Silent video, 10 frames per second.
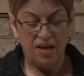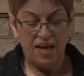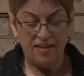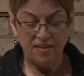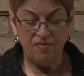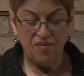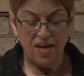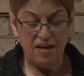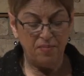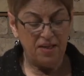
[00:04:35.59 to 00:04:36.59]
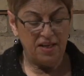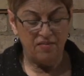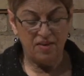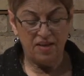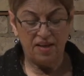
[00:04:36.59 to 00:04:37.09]
as if he had been
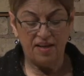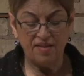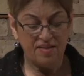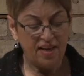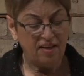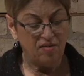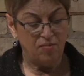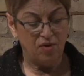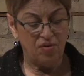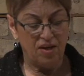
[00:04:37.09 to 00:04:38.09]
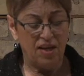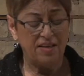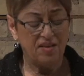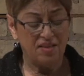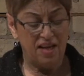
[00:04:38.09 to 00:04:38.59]
given a second beauty
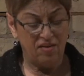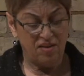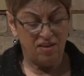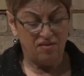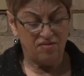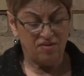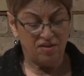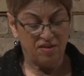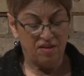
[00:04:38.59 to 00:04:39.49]
as a death gift.